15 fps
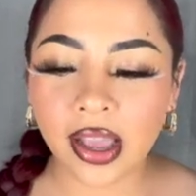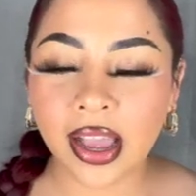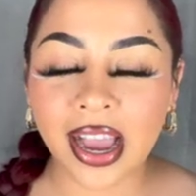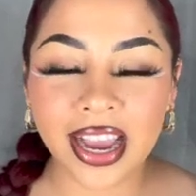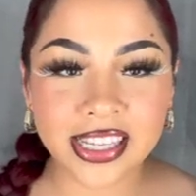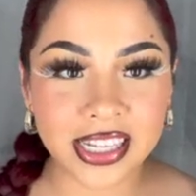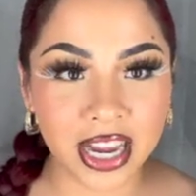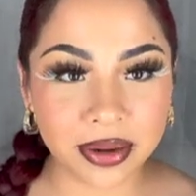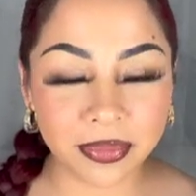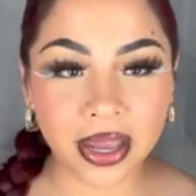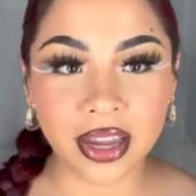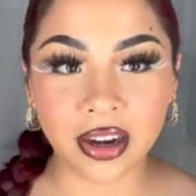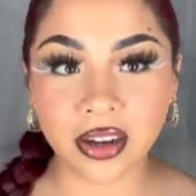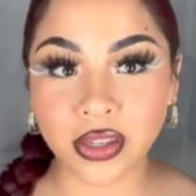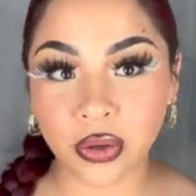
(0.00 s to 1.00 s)
I dyed my
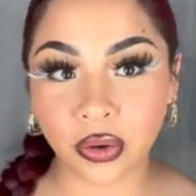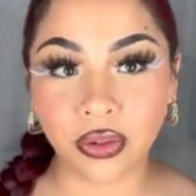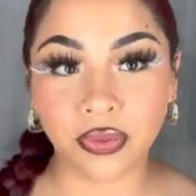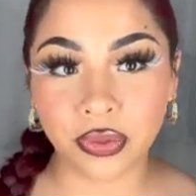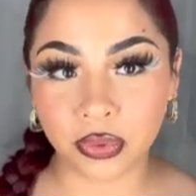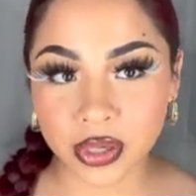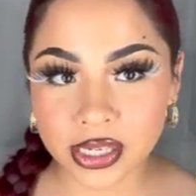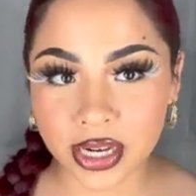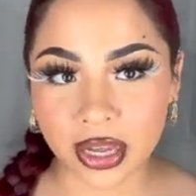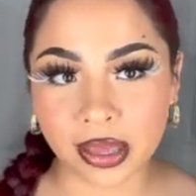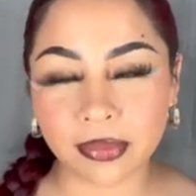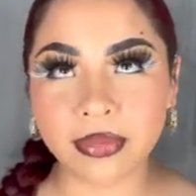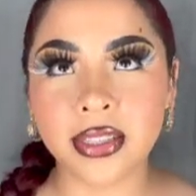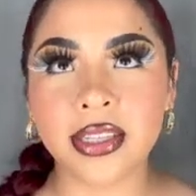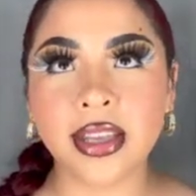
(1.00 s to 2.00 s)
hair a total of 3
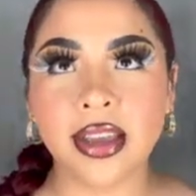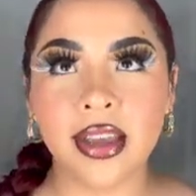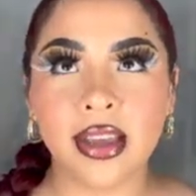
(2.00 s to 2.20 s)
times.